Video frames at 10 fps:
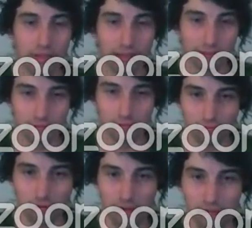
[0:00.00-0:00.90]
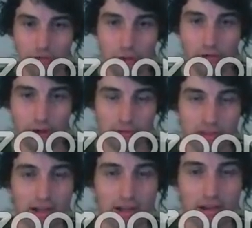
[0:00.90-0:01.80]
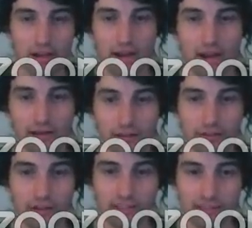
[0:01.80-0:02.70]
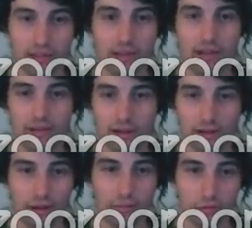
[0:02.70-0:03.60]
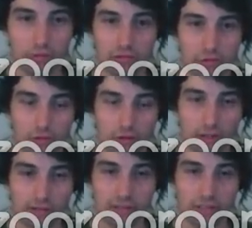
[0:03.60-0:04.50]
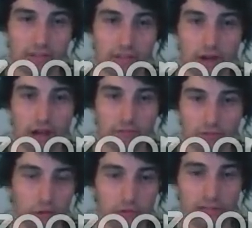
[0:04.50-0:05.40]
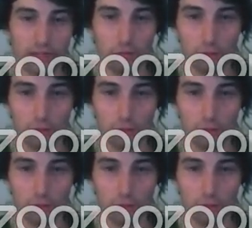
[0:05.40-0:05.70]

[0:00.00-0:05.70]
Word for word: and the two graphs on the outside are interfaces that can be used to connect the center graph to the outside